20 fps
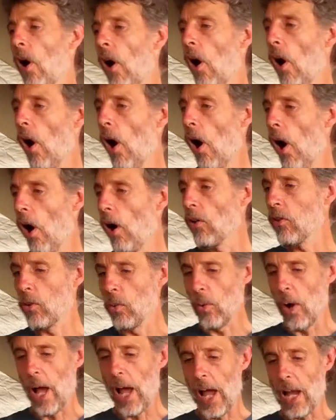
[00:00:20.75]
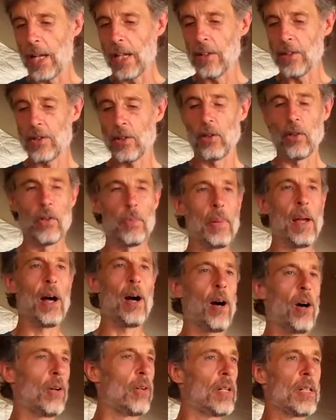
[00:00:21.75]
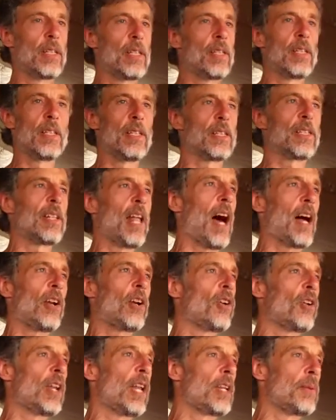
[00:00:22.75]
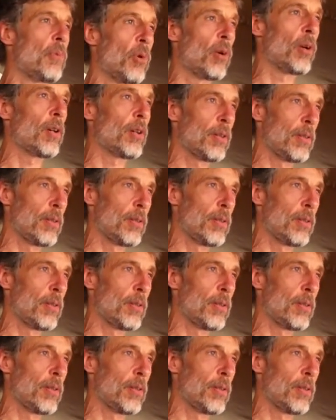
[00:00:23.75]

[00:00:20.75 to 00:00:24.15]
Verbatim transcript: all the way until the bell is not heard anymore.